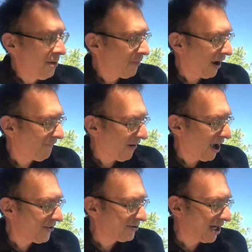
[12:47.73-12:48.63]
My
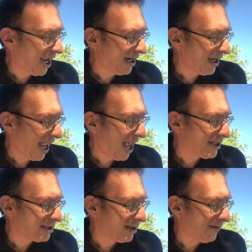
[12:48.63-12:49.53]
father died at
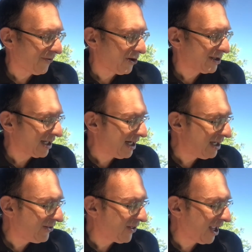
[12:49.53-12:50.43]
last, and if there is
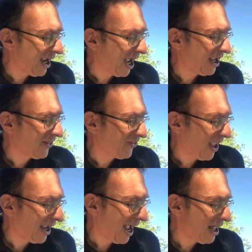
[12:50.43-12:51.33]
anything I can
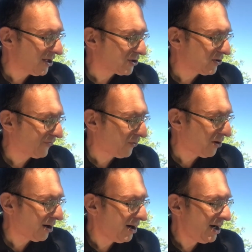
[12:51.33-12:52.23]
thank Alistair
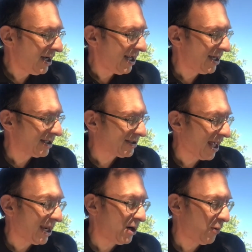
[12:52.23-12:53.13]
for, it is
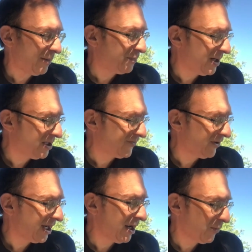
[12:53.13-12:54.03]
that he went
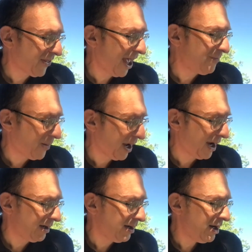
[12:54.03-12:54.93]
peacefully and without
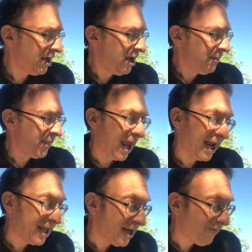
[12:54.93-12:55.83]
pain. But I
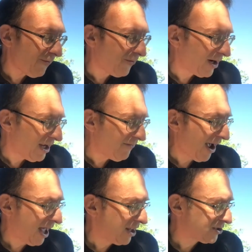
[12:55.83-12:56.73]
can never forgive
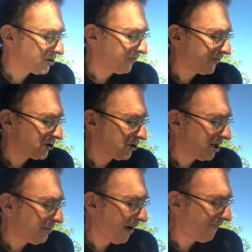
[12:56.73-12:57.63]
Alistair for
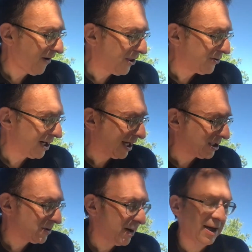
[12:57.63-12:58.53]
turning my father
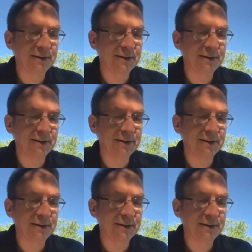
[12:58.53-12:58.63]
against me.